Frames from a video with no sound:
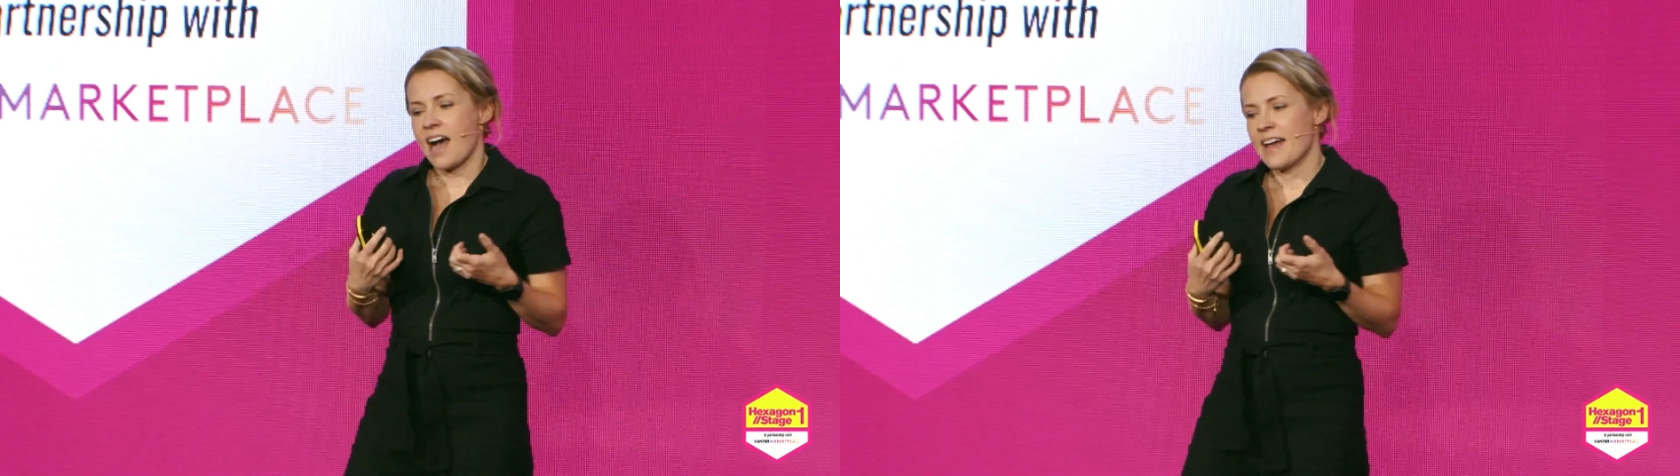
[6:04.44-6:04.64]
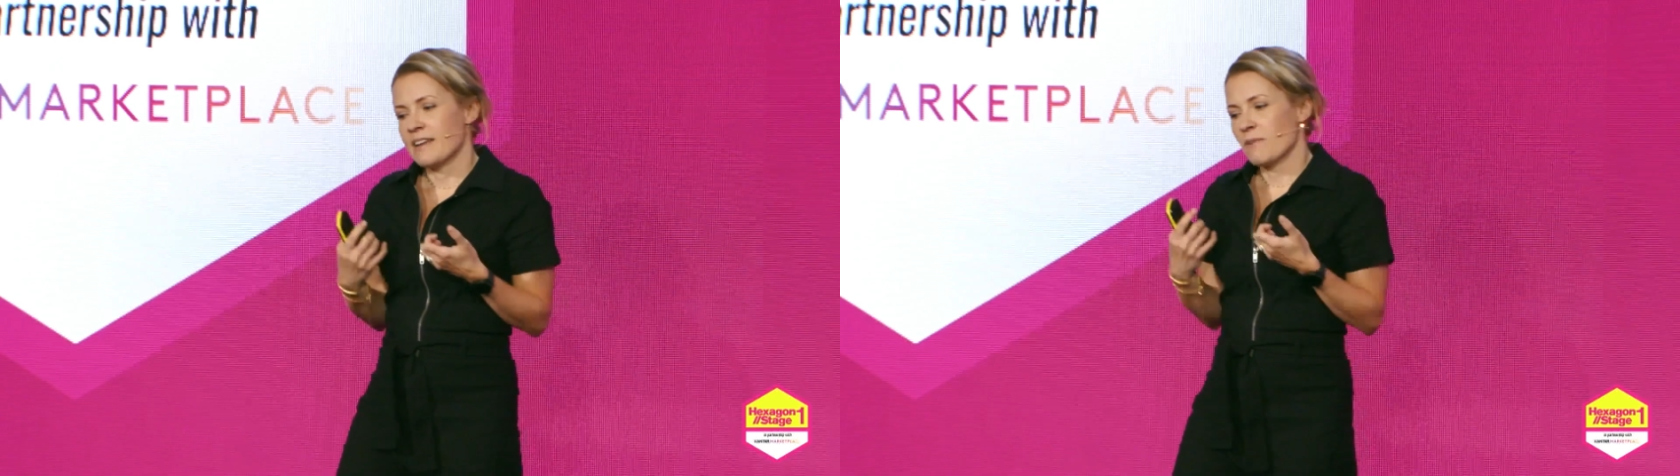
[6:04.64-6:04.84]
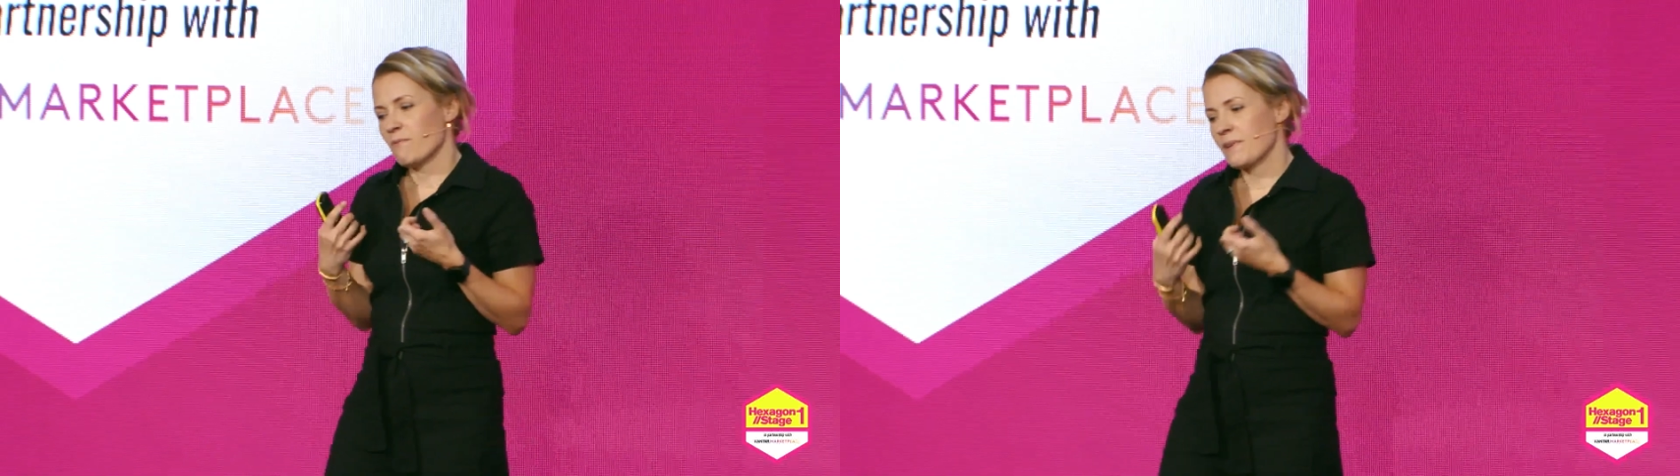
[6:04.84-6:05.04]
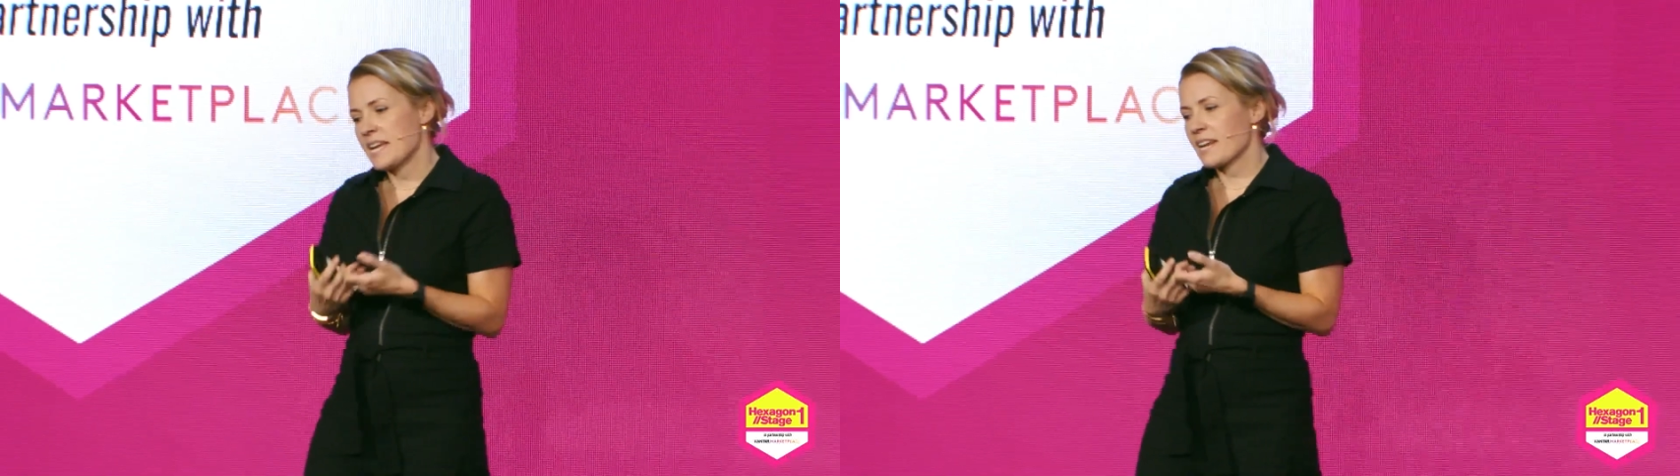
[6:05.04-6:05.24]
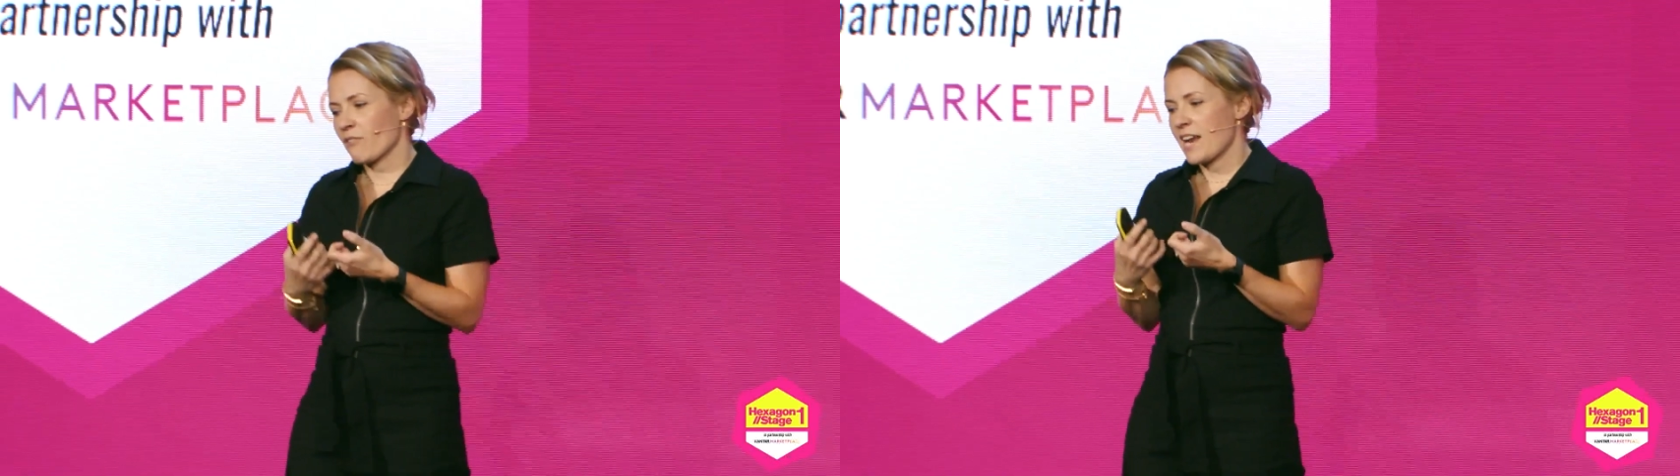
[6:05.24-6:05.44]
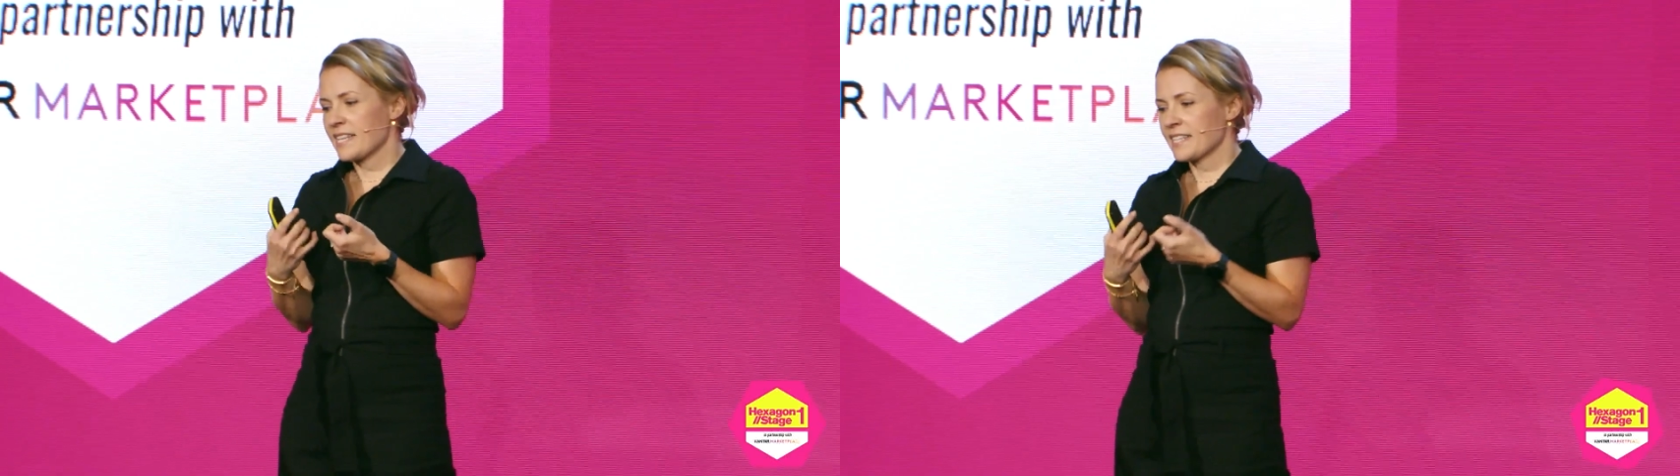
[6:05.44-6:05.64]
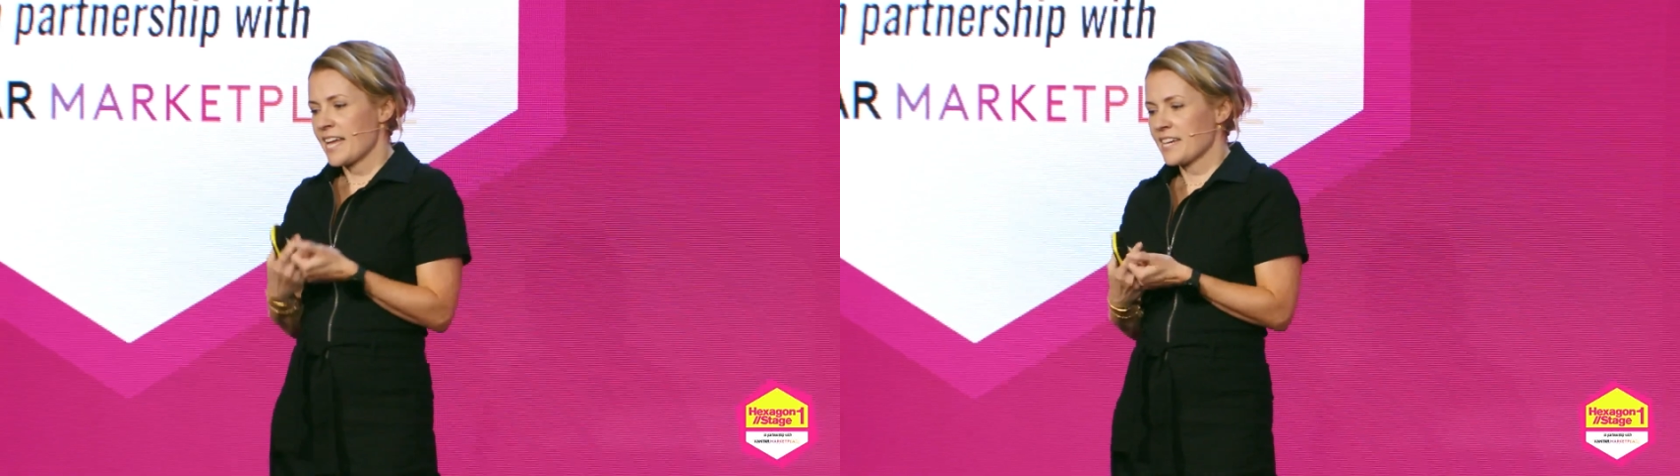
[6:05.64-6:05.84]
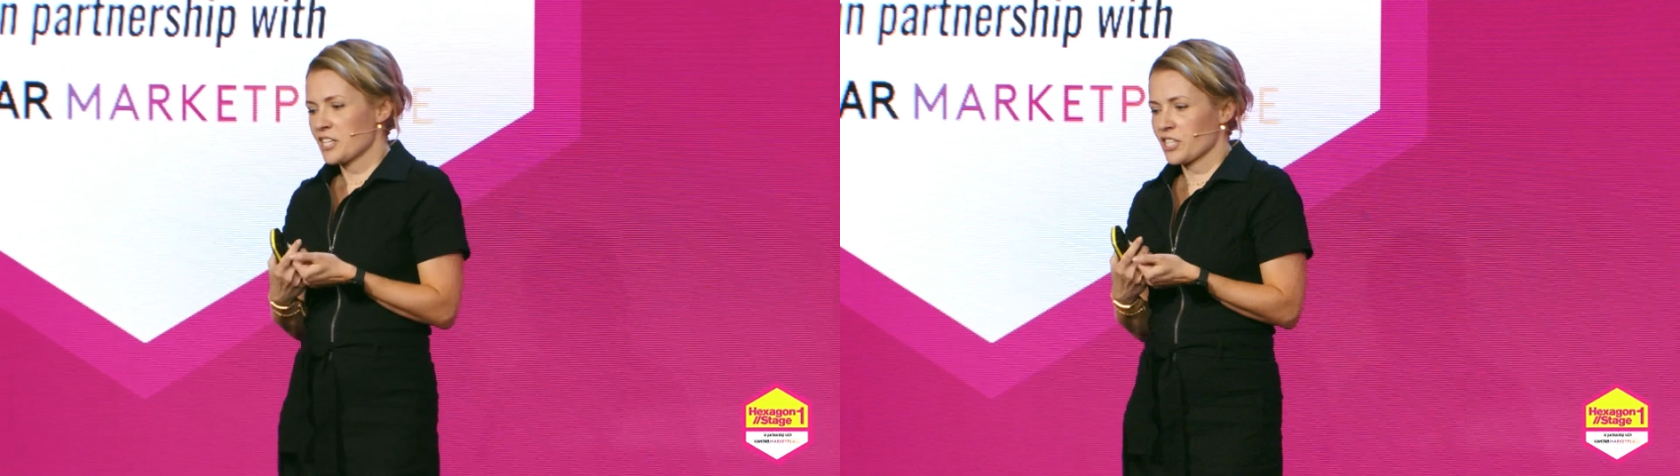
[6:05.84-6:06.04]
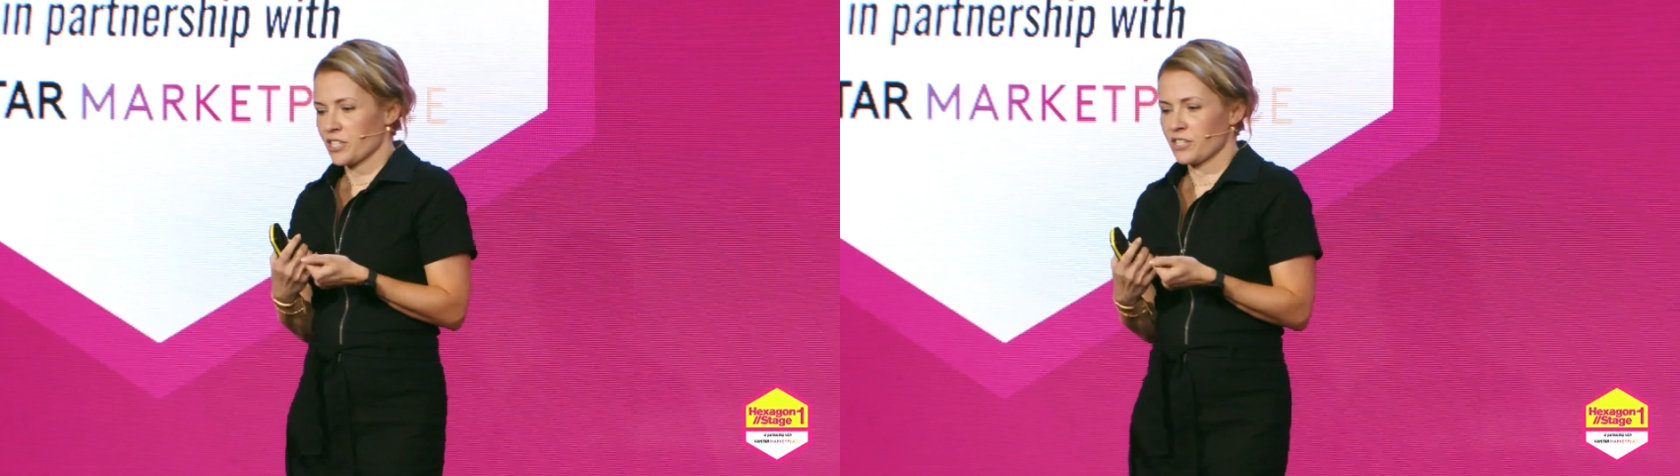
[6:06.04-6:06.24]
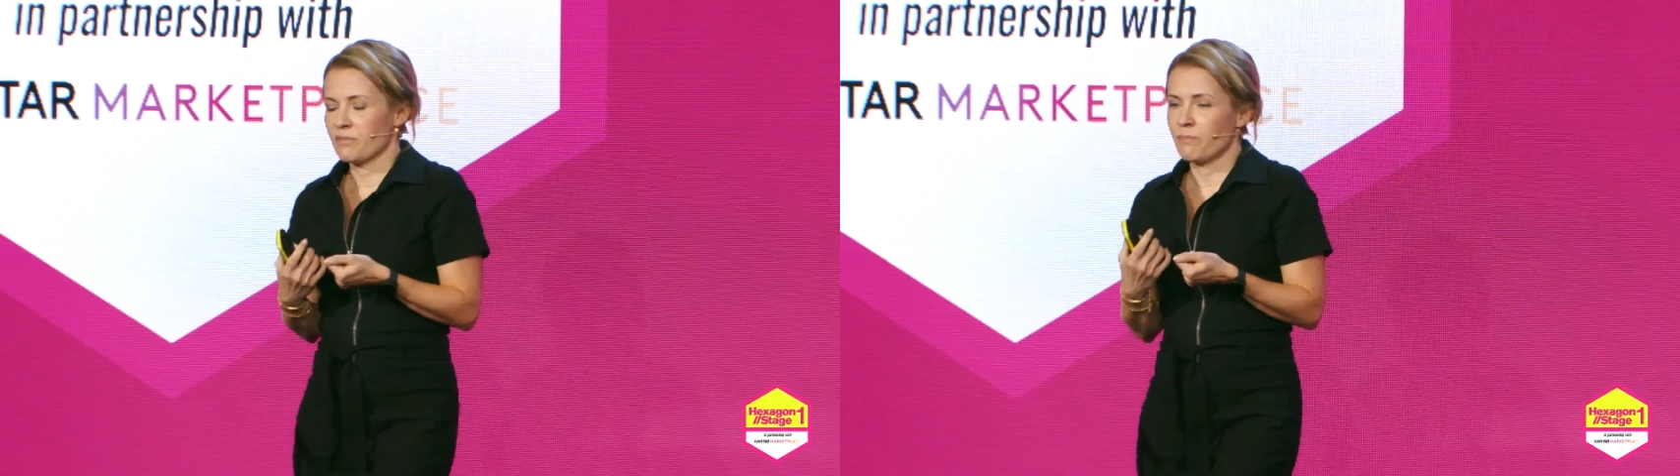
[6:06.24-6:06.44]
And we create
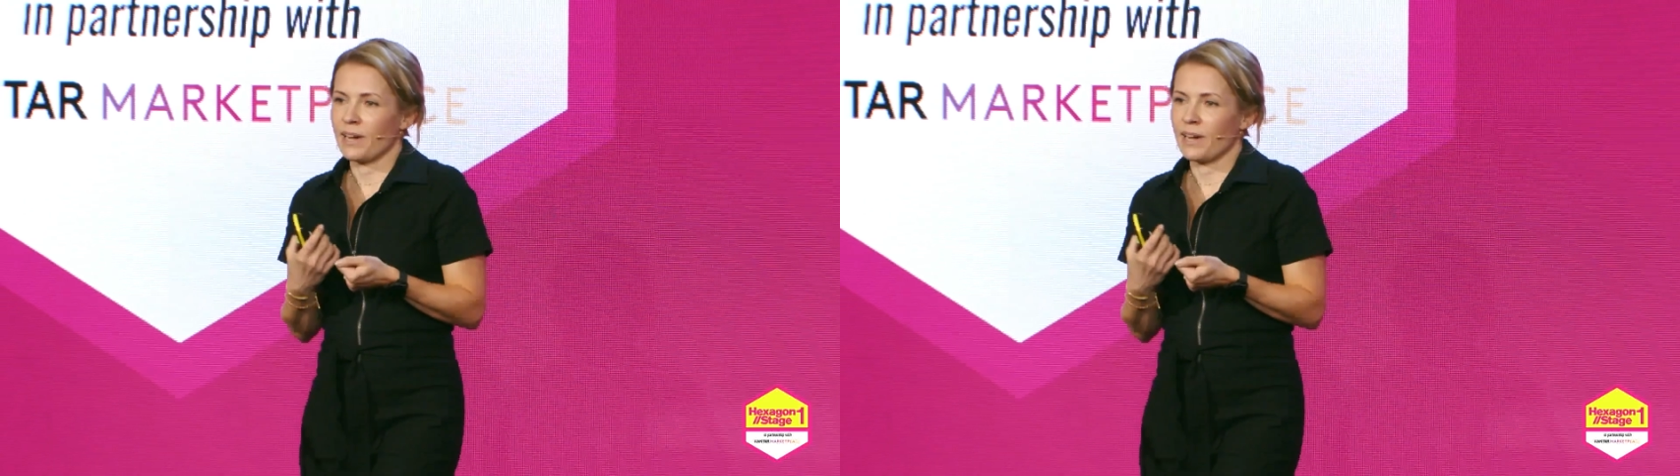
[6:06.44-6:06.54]
tension